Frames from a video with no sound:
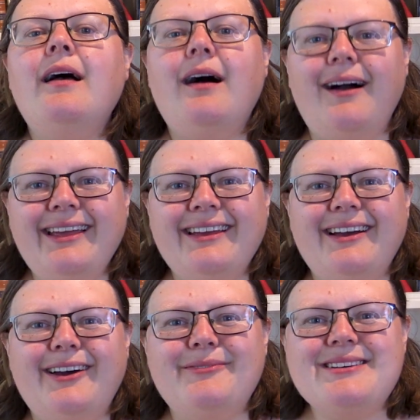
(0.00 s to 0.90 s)
Hi,
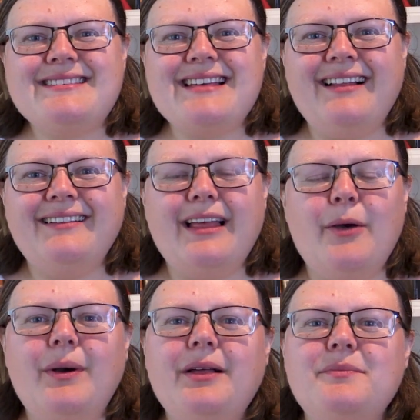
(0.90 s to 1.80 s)
I'm Marcel,
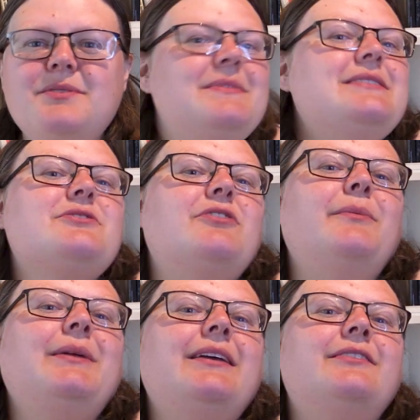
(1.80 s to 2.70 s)
and welcome to me
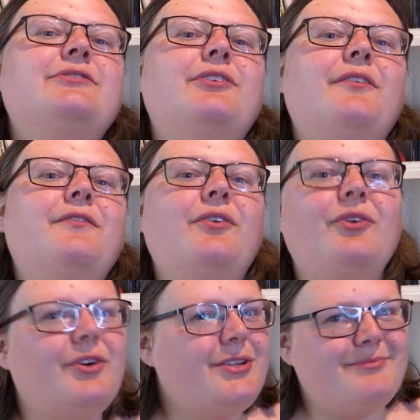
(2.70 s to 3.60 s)
screaming into the
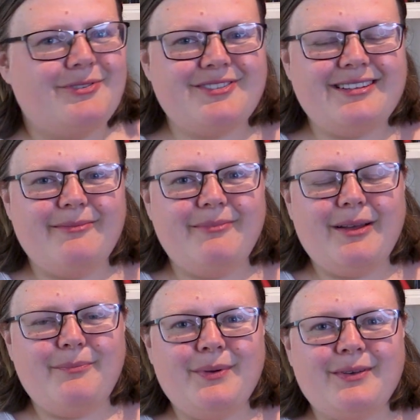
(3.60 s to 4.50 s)
void, mostly
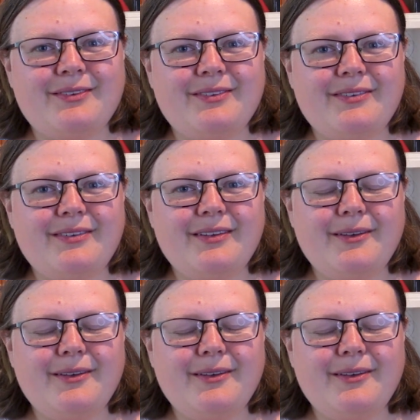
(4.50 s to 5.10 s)
about books.